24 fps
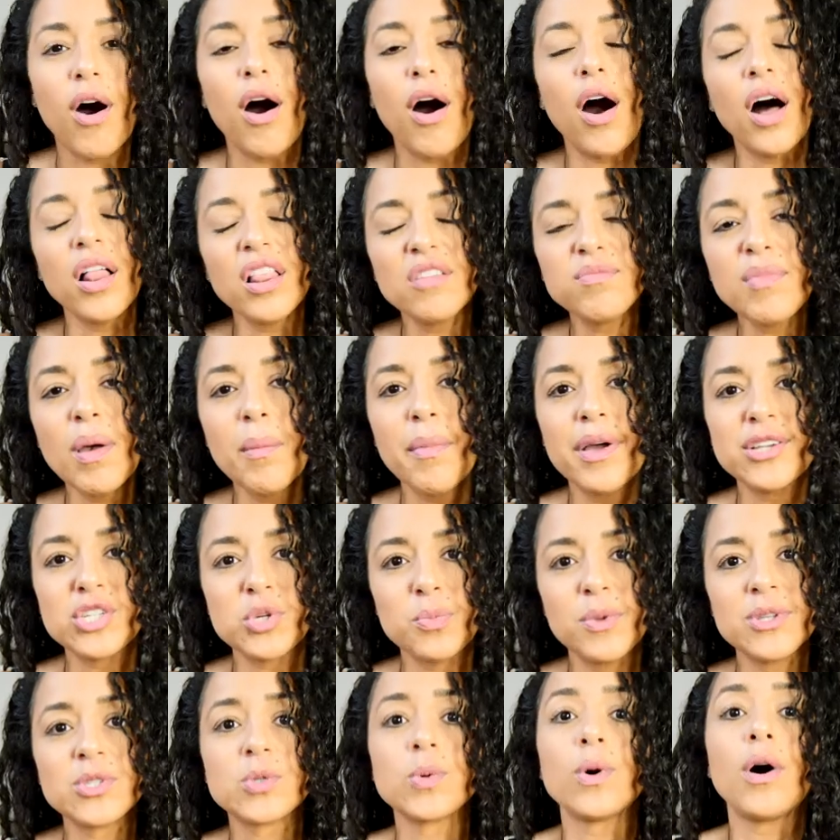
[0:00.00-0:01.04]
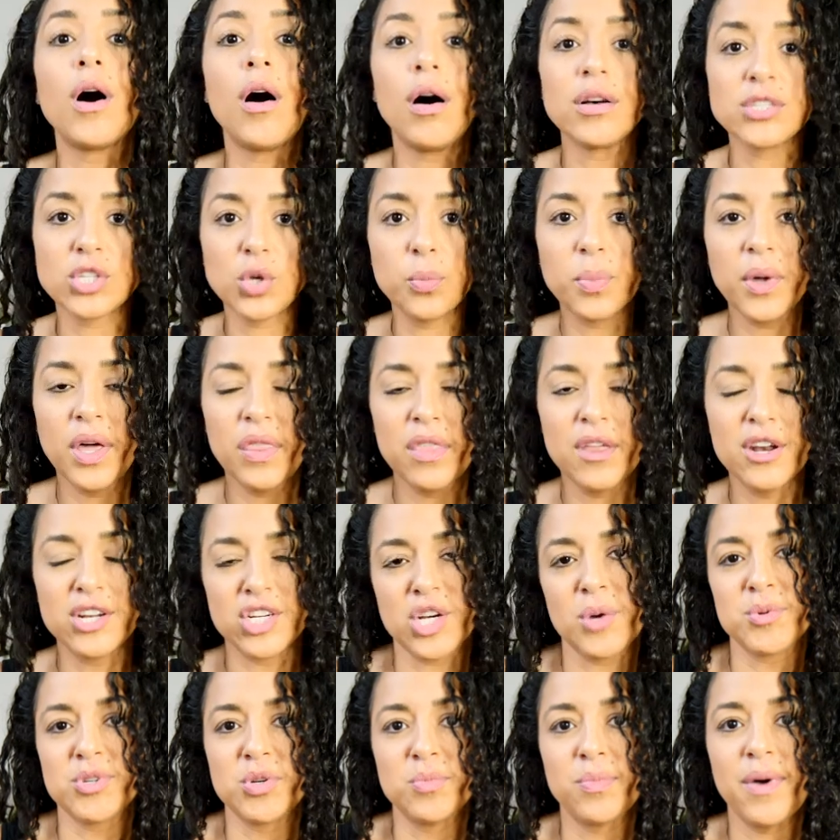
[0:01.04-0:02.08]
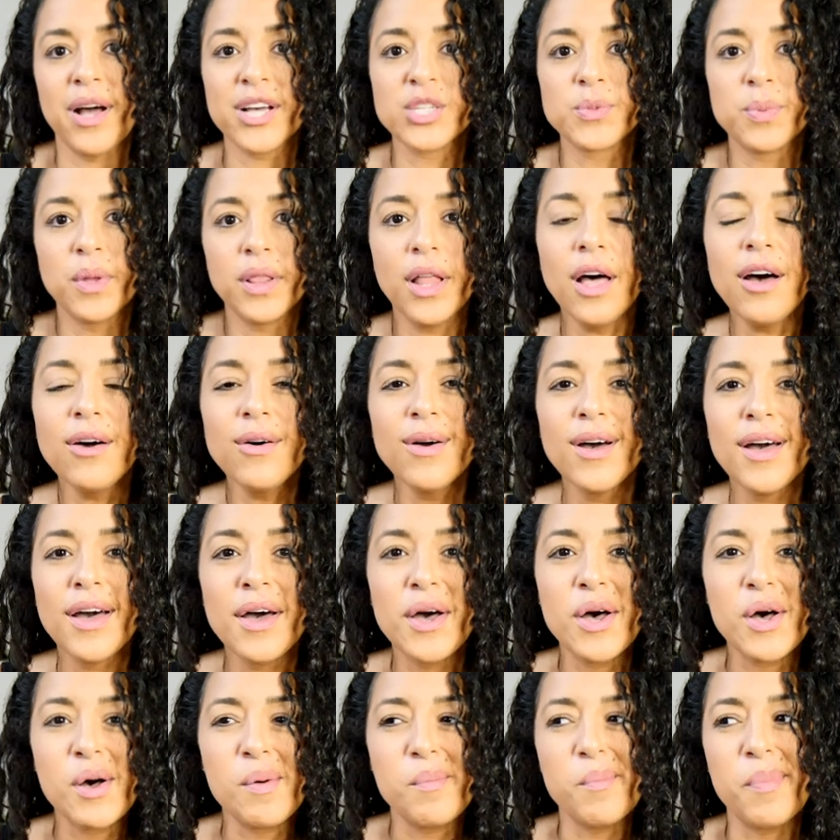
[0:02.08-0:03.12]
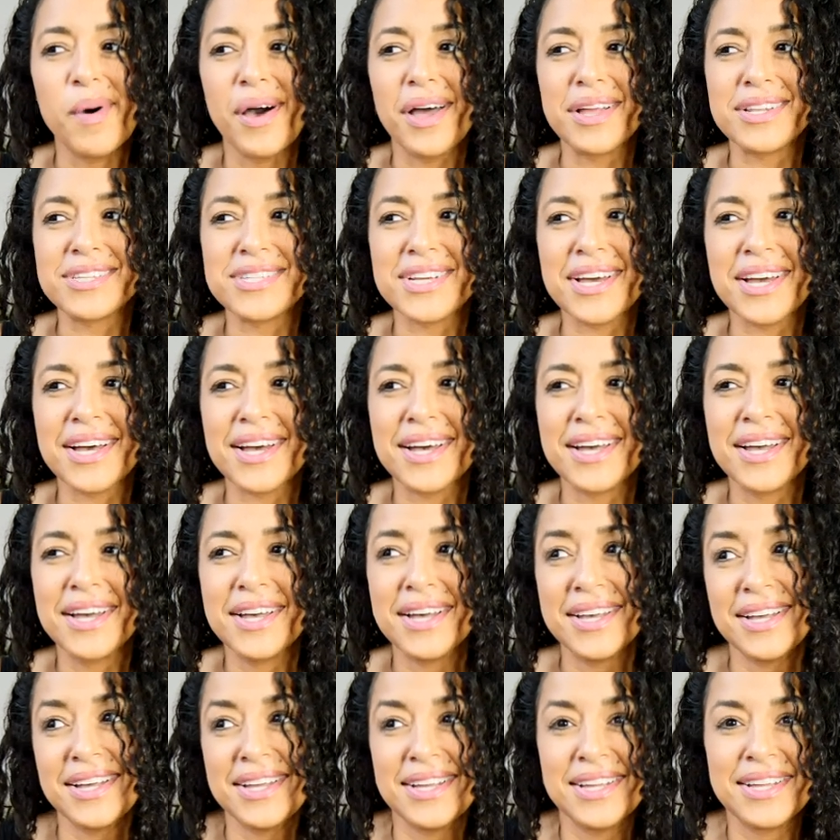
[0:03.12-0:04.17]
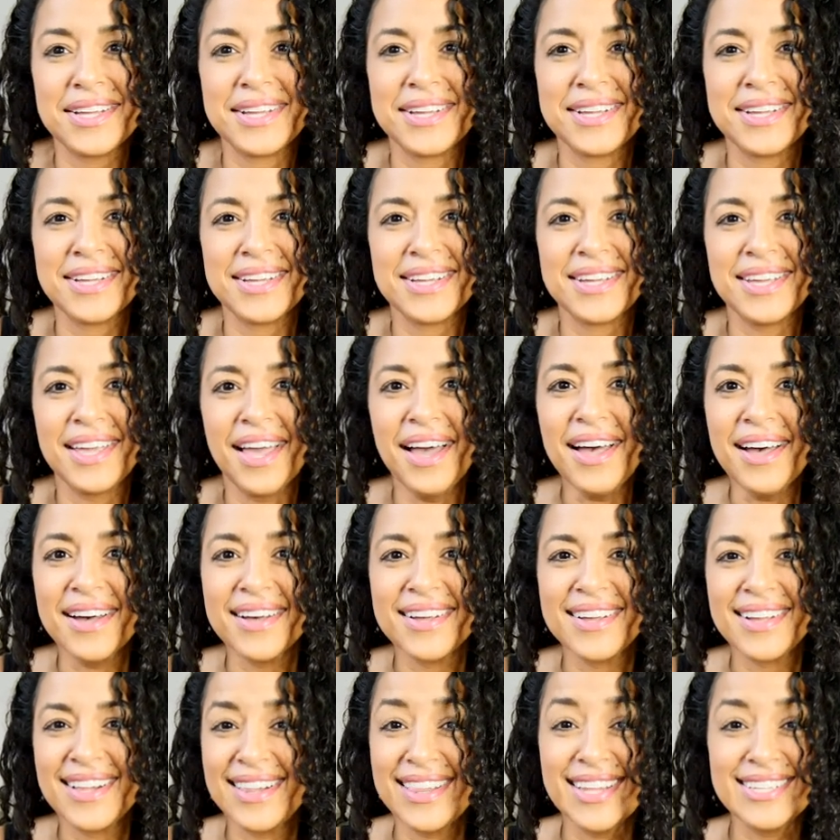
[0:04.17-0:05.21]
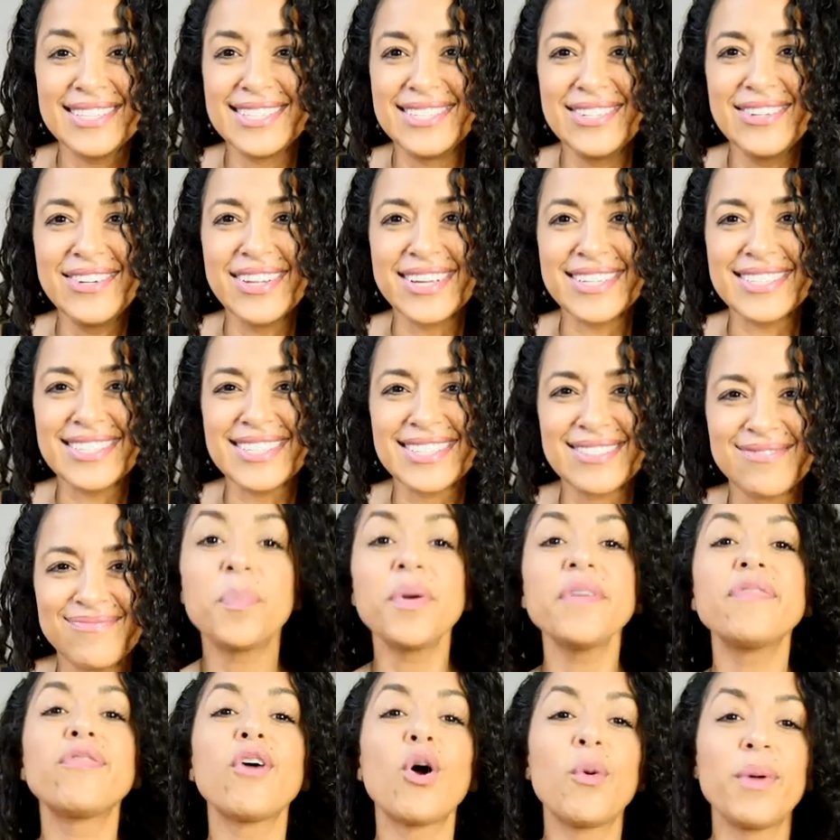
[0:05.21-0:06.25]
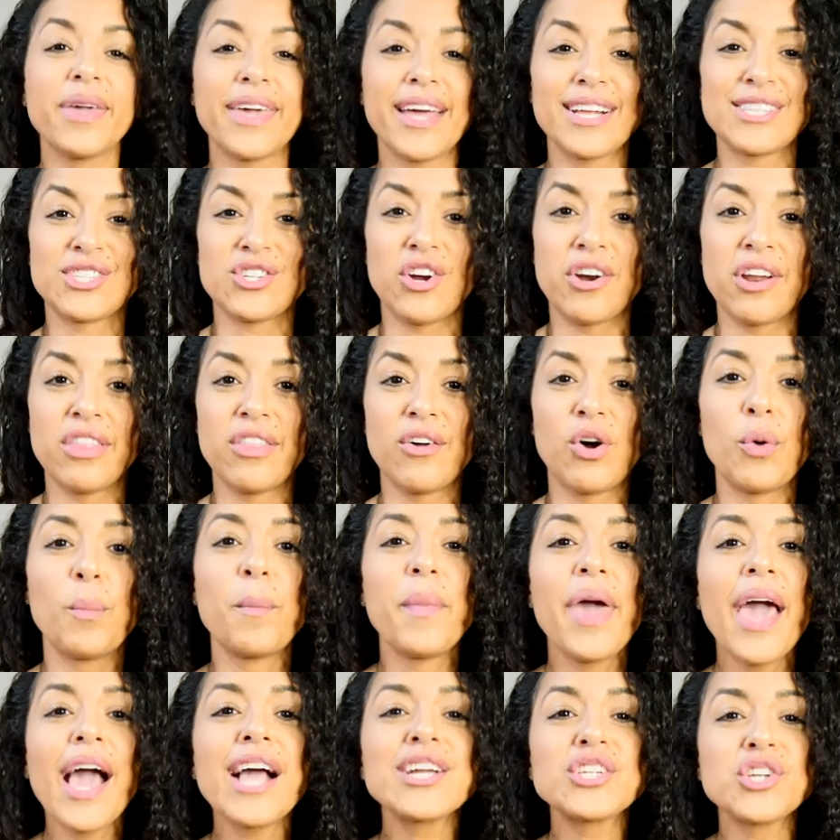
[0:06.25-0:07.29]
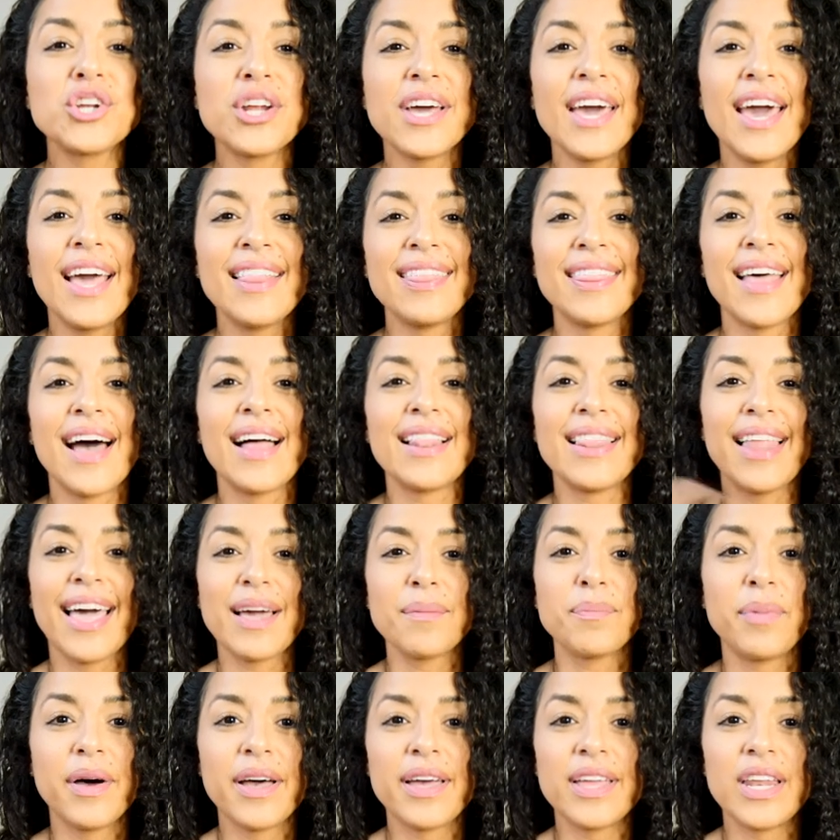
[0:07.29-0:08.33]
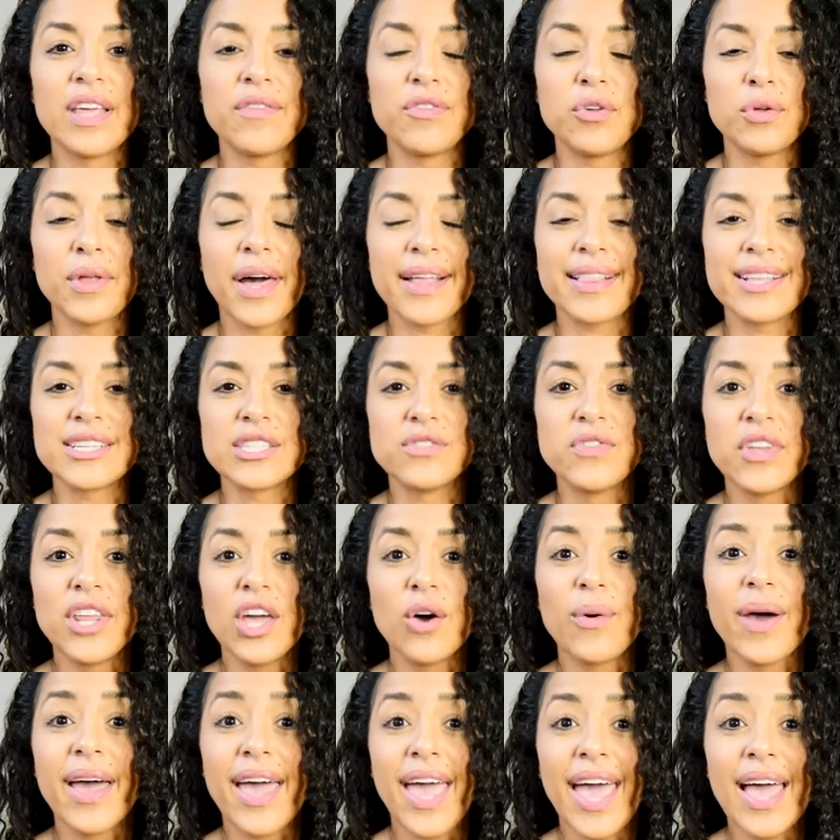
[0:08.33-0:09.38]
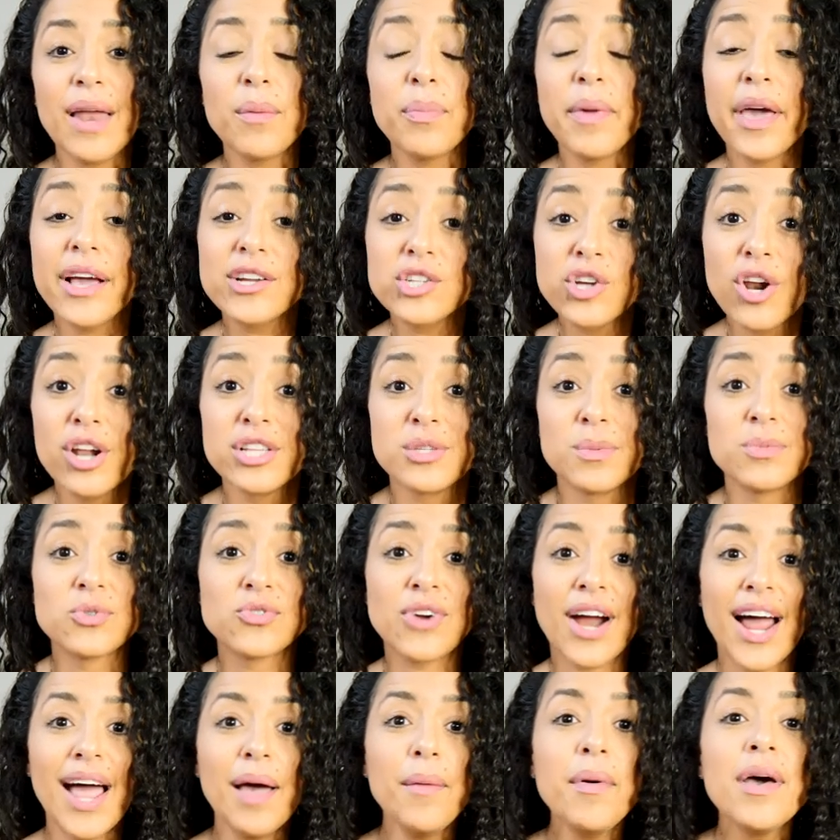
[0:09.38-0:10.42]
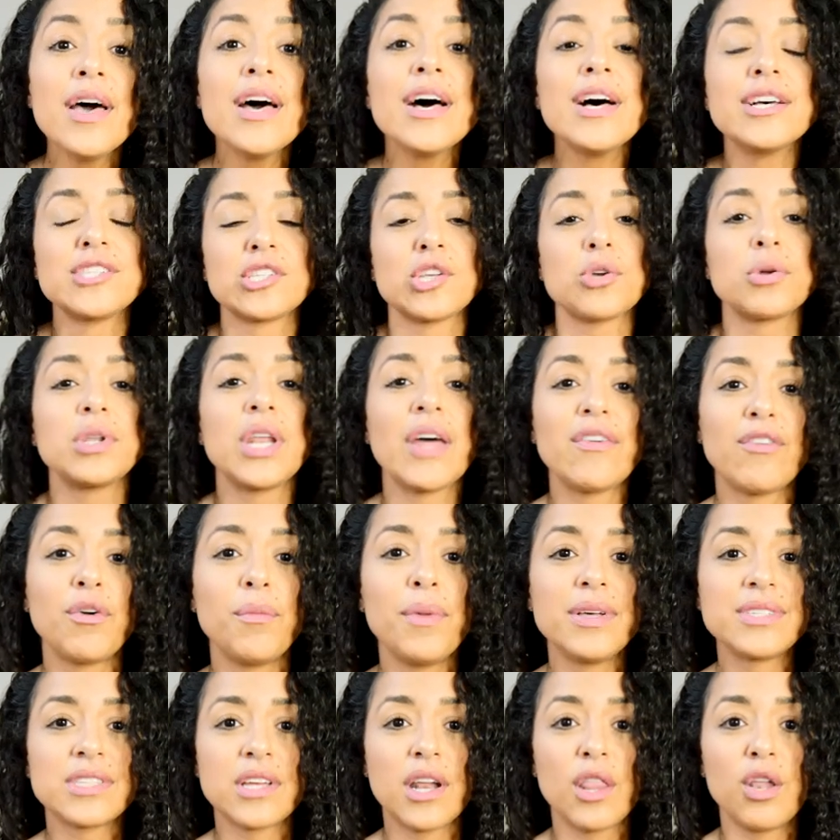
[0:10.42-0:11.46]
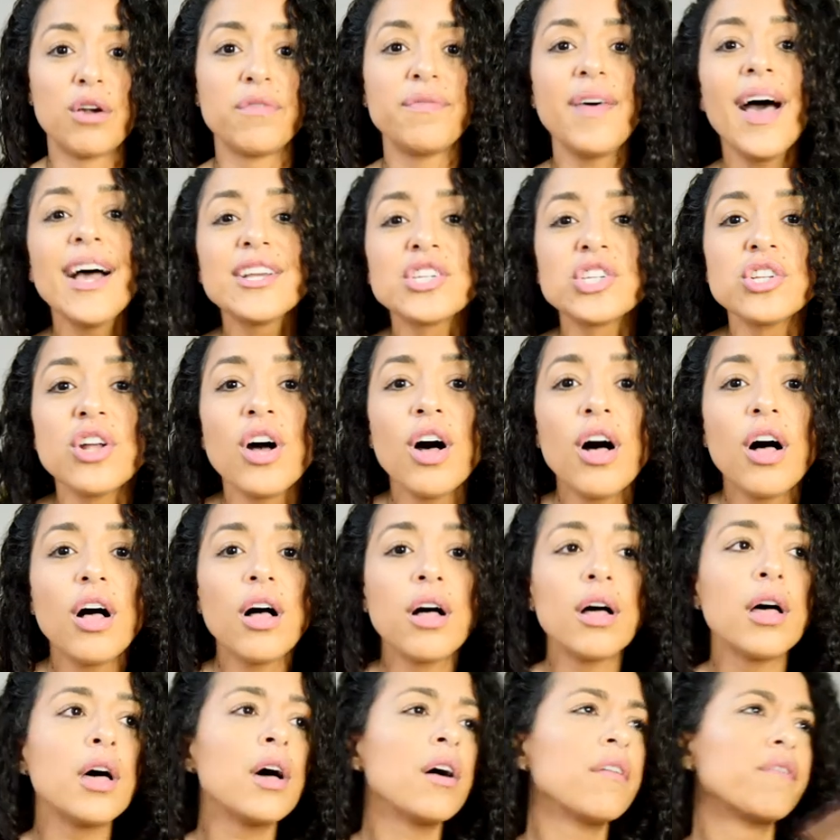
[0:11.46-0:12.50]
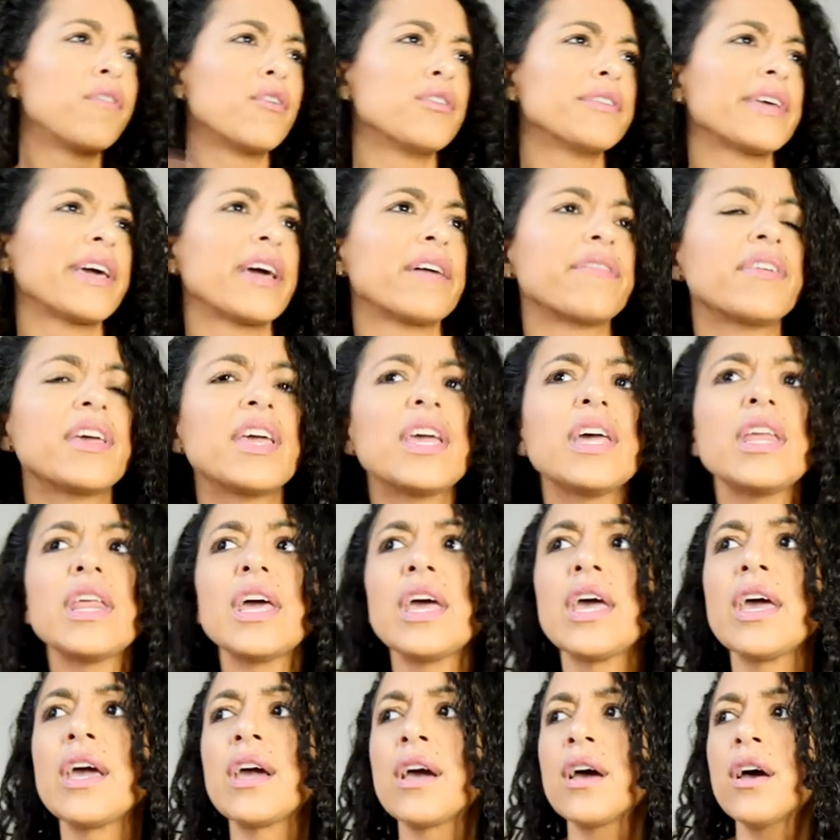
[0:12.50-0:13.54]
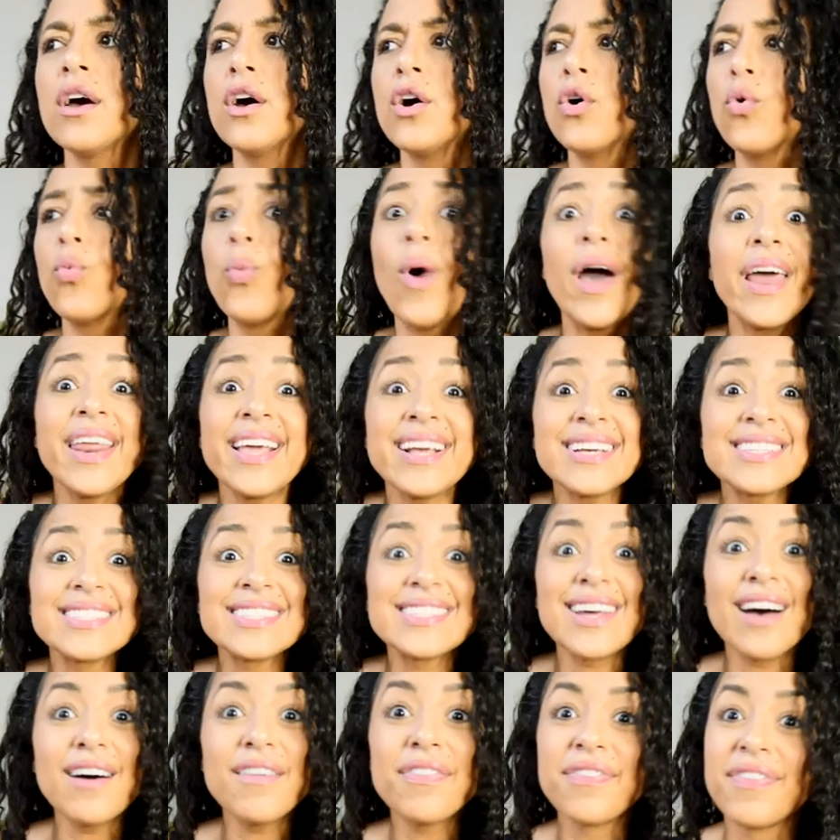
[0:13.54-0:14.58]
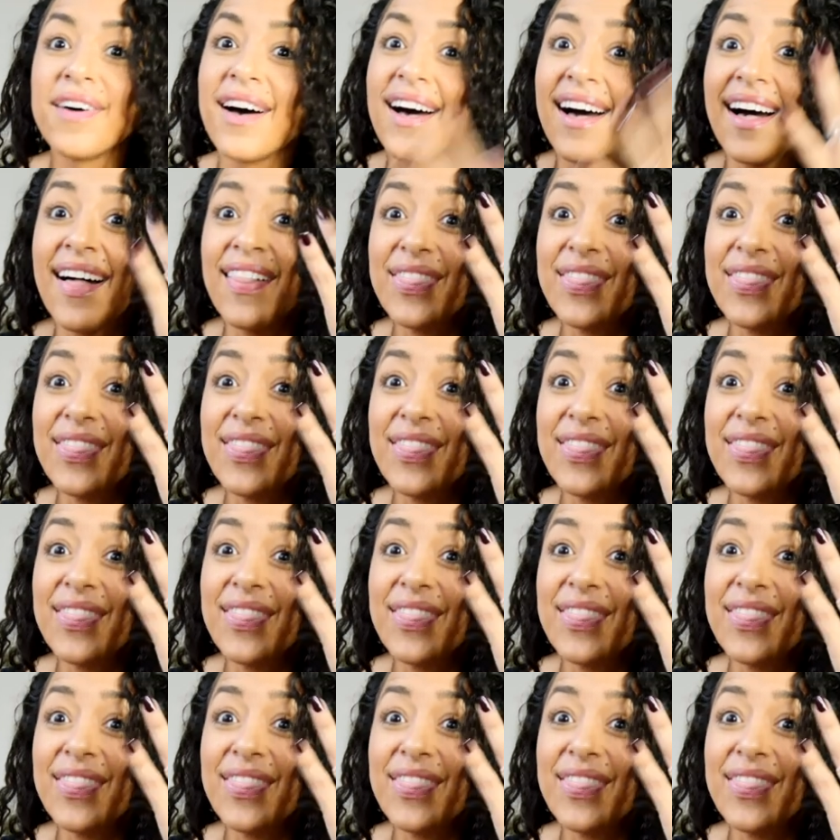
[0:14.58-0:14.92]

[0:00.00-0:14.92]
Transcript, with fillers: All of my measurements will also be in the description box below, but yeah, let's do this. Before we get started though, make sure to hit that like button if you like this video, and make sure to subscribe so you never miss another fashion haul, full day of eating, wedding stuff.